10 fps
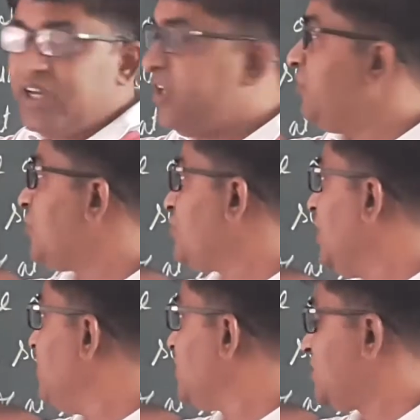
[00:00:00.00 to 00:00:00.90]
he was
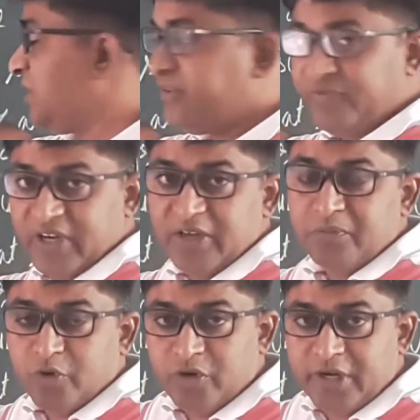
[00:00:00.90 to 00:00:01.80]
very much feeling
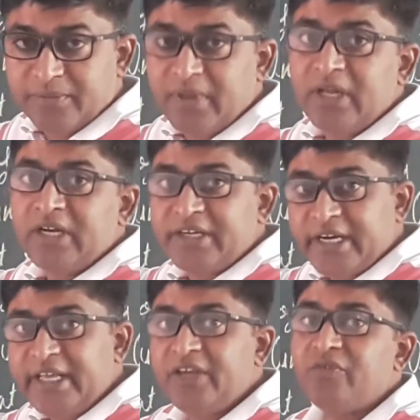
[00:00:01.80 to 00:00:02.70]
boredom.
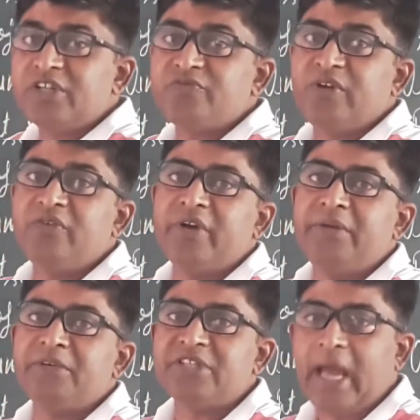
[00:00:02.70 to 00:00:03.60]
Today he was feeling
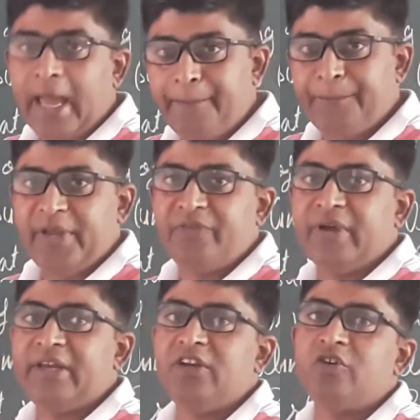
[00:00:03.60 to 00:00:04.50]
very much happy
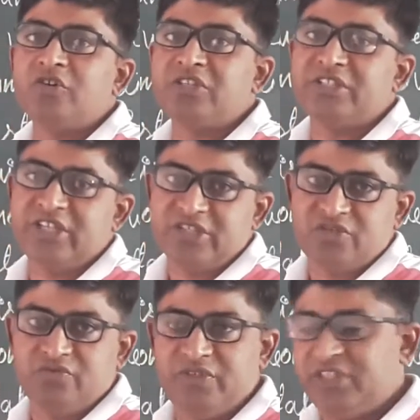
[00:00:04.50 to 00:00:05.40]
when he got the chance
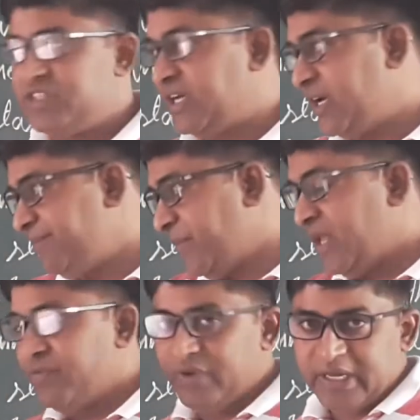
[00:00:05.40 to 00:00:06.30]
to visit
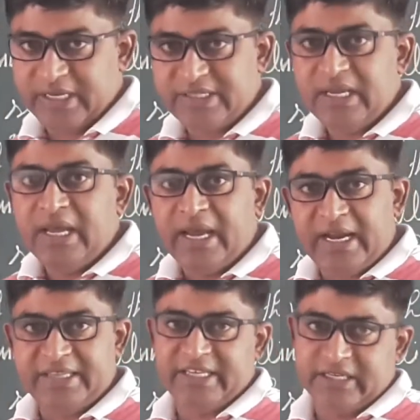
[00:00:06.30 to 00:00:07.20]
the village,
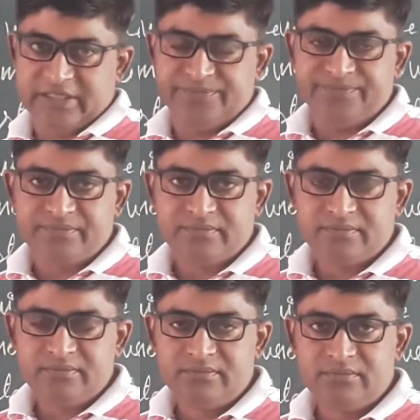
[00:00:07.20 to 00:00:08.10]
and there
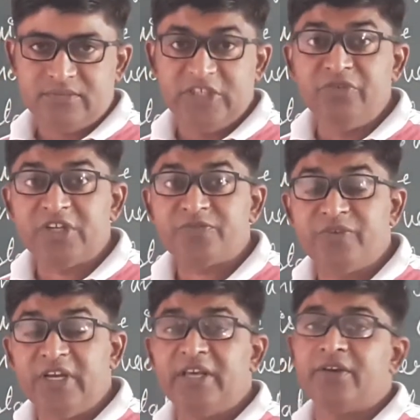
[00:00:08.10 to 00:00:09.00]
he was
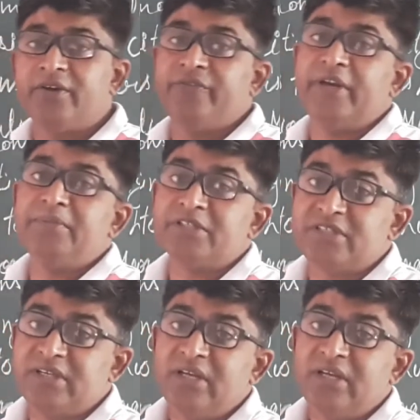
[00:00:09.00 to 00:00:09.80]
feeling very much